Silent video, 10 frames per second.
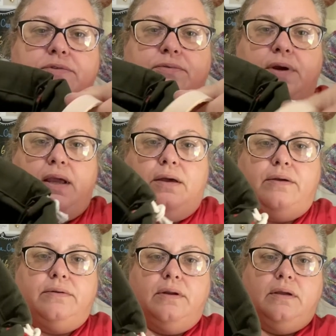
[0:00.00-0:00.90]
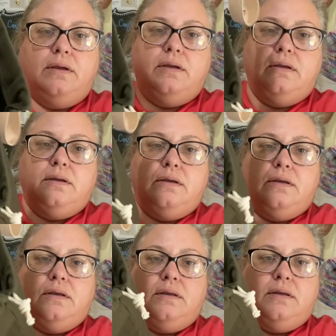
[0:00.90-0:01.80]
around.
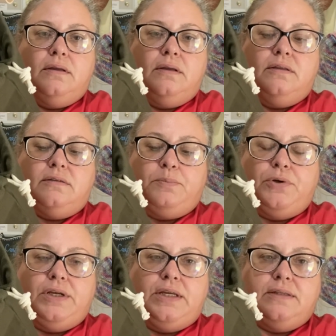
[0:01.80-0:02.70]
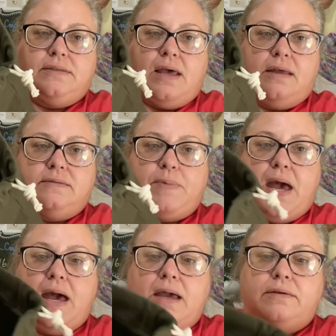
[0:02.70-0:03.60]
It's a pretty good size
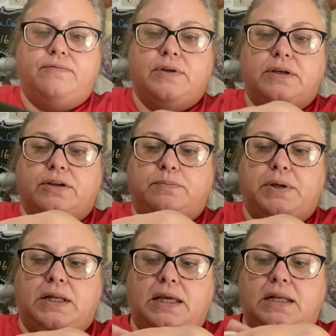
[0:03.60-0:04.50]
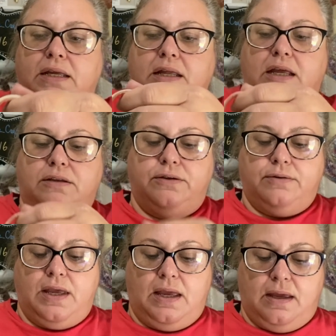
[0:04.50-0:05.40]
bag, fit a good bit in it, and you
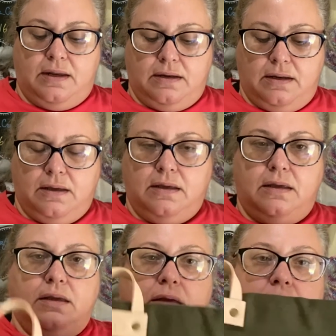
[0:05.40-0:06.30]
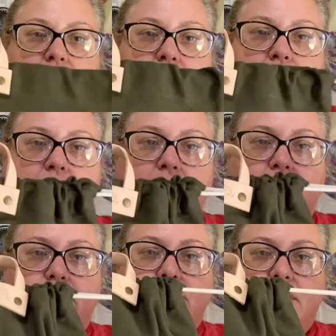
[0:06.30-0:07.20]
can
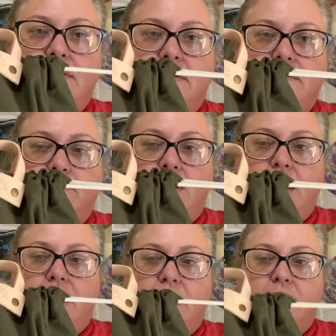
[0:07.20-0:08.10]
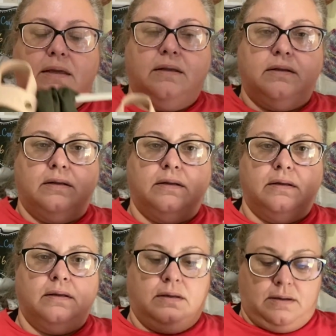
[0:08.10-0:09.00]
close it this way
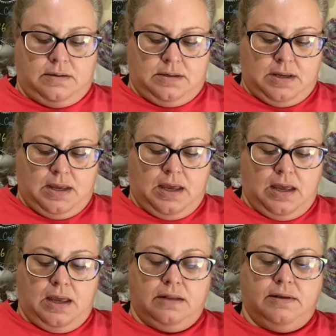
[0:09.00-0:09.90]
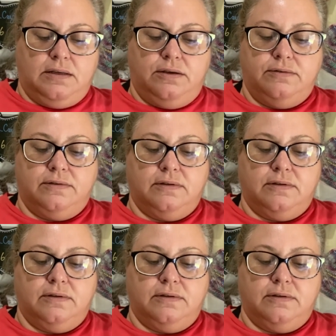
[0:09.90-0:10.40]
and then use the